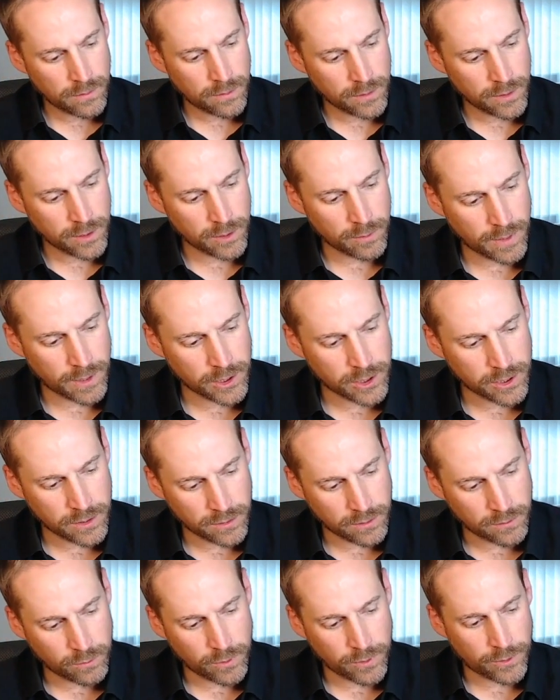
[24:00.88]
you
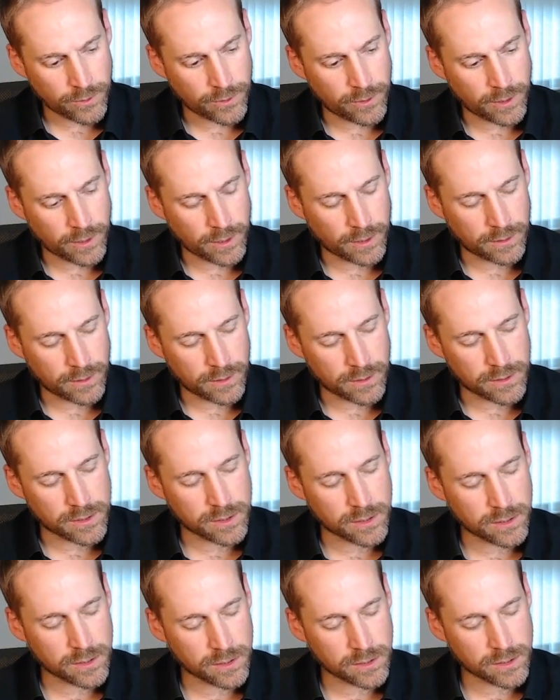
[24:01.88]
mentioned with like
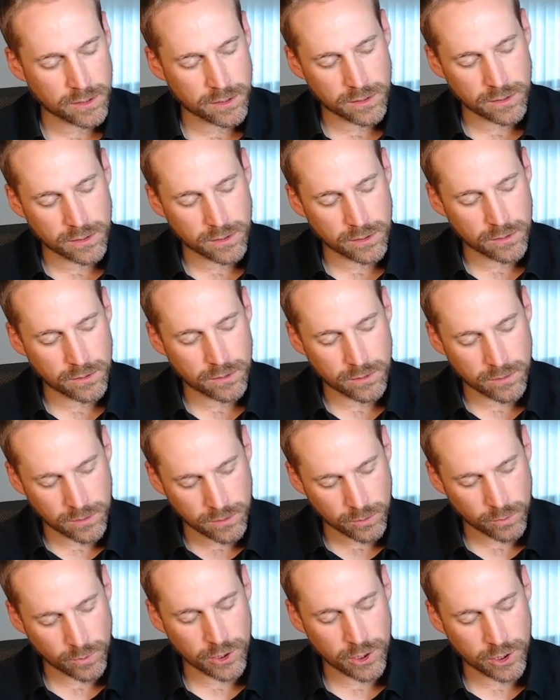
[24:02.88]
this
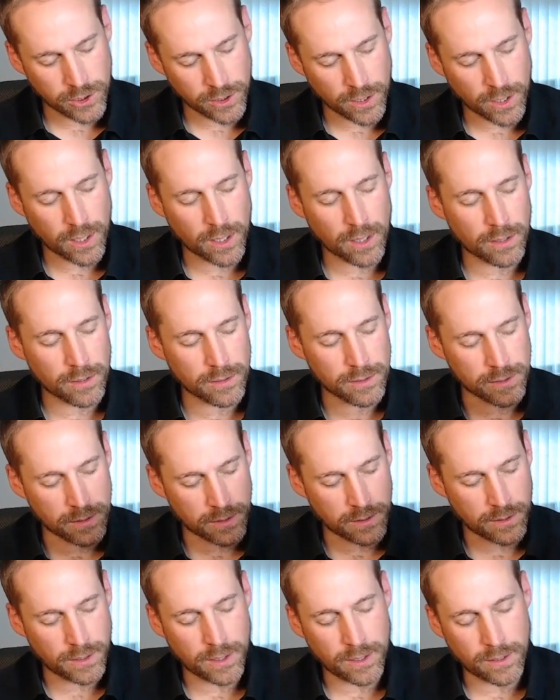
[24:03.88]
switch yards
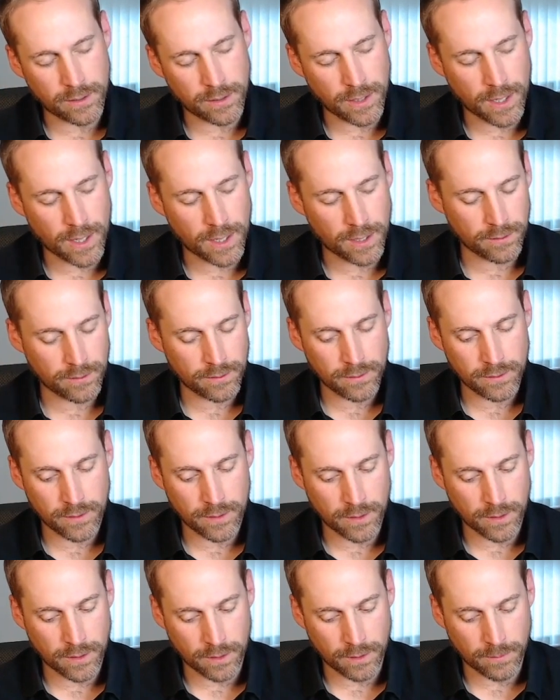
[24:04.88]
and that
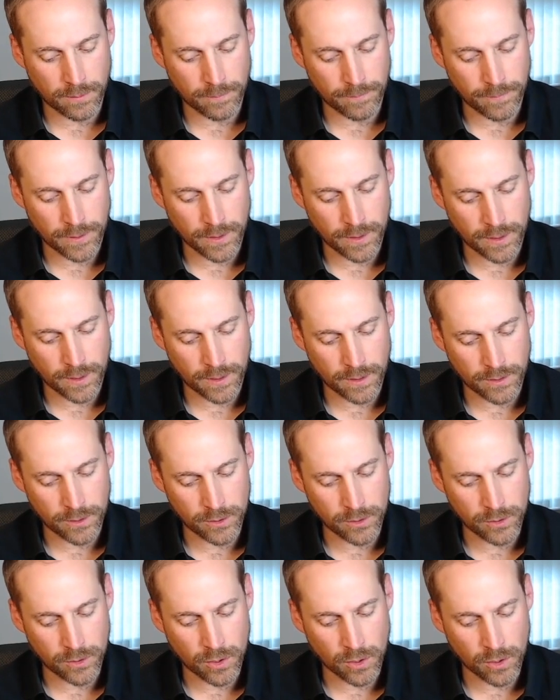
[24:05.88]
in the
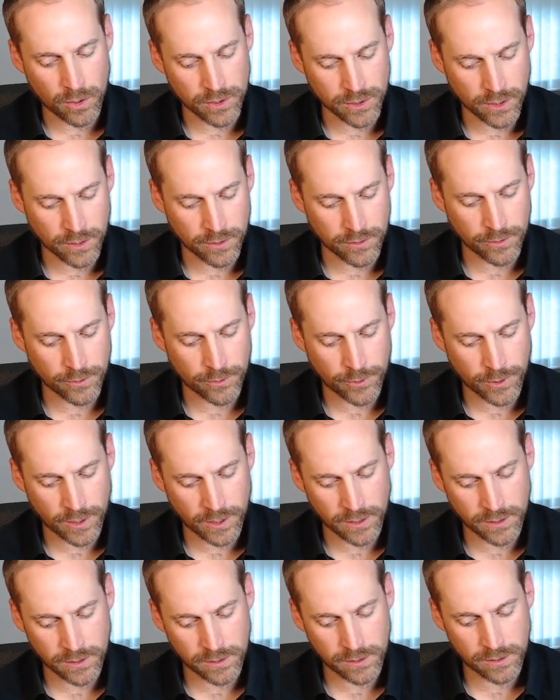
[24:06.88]
new course. Are there
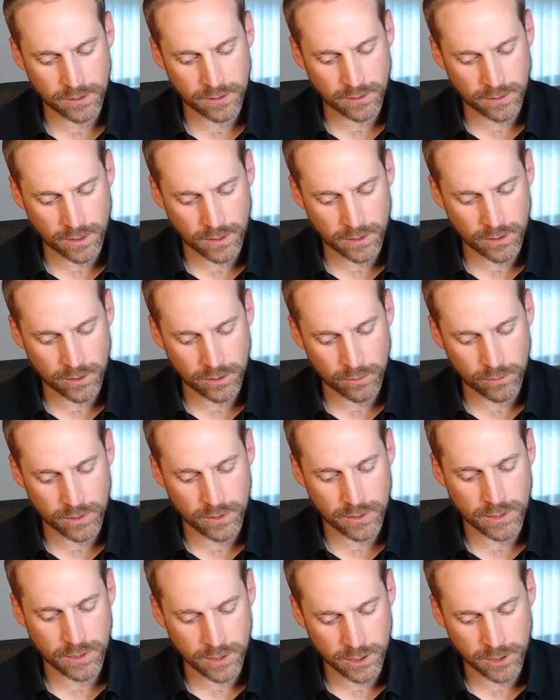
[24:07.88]
things that you
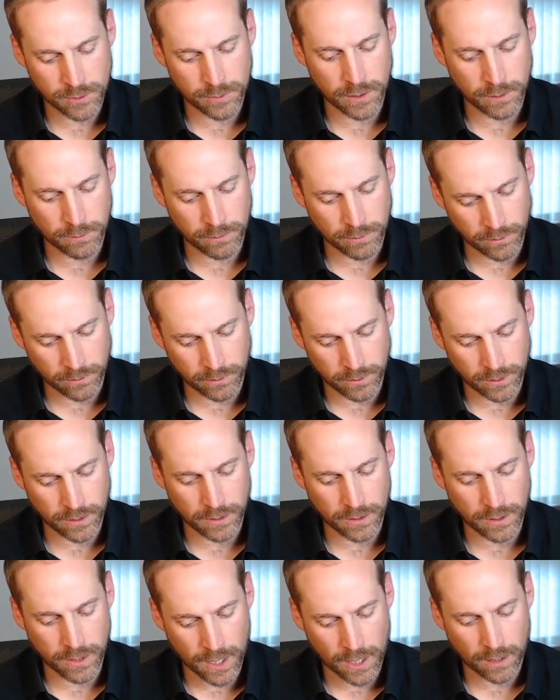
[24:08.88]
would teach people
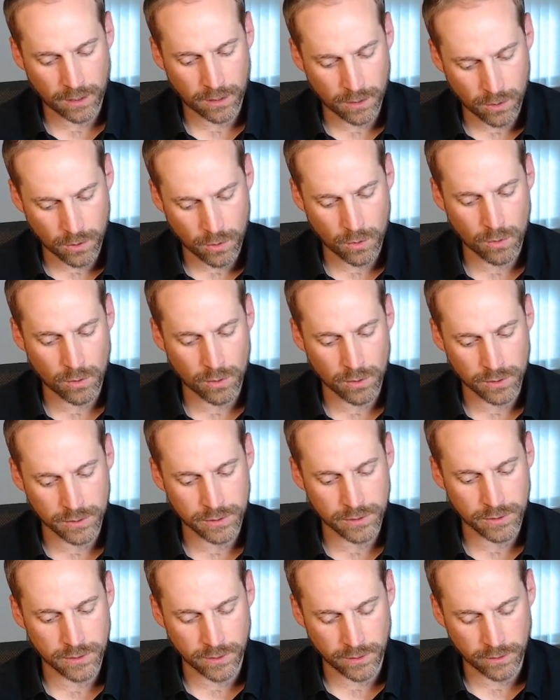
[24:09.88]
in that
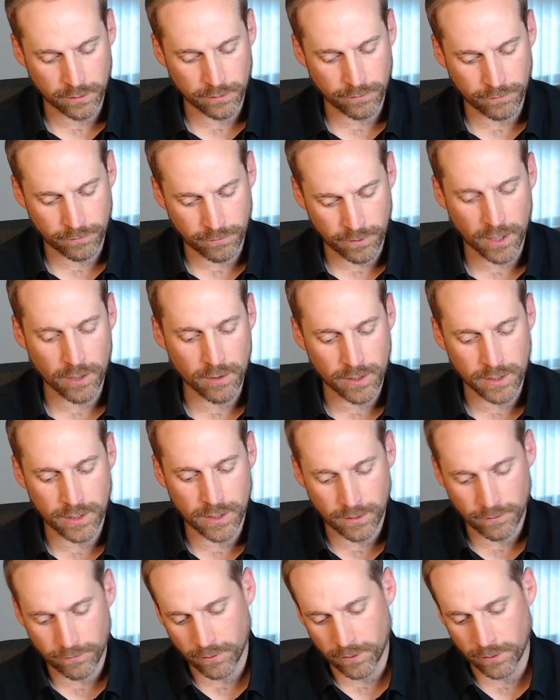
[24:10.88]
course that are very
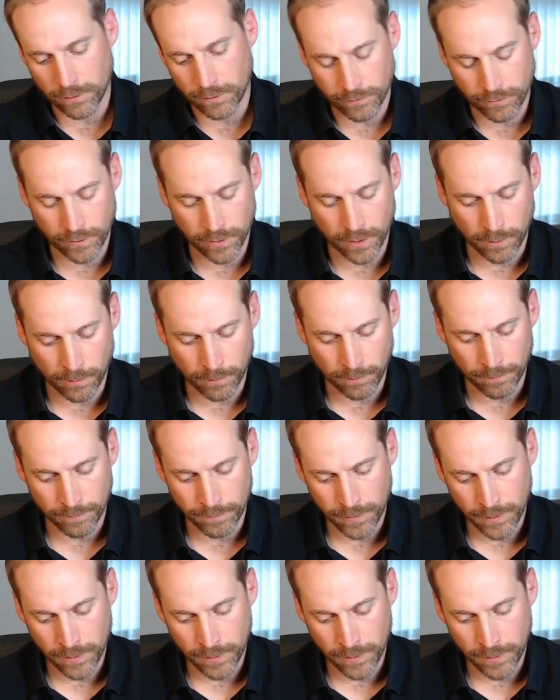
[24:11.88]
different from